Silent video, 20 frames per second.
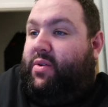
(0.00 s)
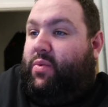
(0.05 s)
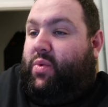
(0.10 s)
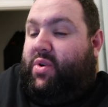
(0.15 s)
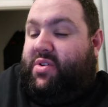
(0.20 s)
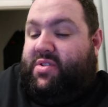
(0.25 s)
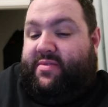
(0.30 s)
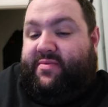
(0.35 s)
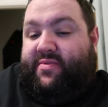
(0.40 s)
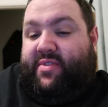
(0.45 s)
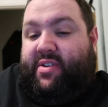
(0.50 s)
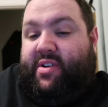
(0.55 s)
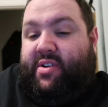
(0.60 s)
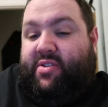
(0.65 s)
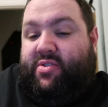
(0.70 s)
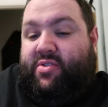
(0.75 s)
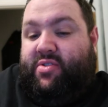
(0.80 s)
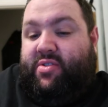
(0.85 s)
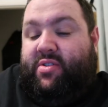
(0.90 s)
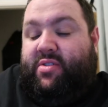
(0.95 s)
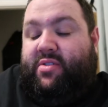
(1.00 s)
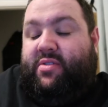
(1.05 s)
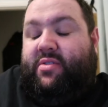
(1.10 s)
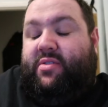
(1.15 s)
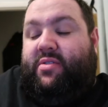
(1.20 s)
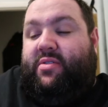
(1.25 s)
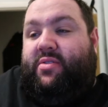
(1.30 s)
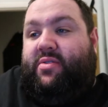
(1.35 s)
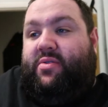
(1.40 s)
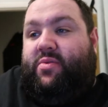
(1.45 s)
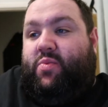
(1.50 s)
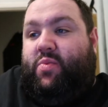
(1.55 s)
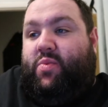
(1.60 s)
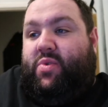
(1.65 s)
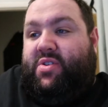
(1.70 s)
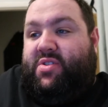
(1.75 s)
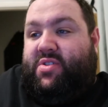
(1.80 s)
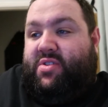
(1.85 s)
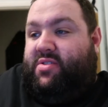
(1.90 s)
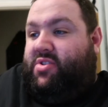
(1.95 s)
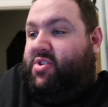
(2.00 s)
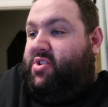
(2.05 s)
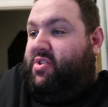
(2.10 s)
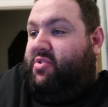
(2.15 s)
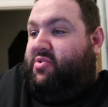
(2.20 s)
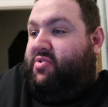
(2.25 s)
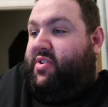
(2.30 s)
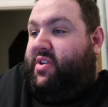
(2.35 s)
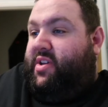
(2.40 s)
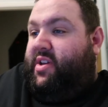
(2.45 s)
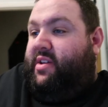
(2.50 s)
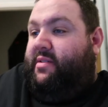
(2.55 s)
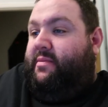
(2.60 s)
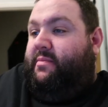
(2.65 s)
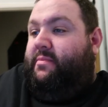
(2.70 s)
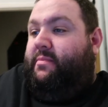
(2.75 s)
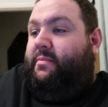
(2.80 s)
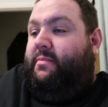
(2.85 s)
Wasn't very good. Wasn't shiny.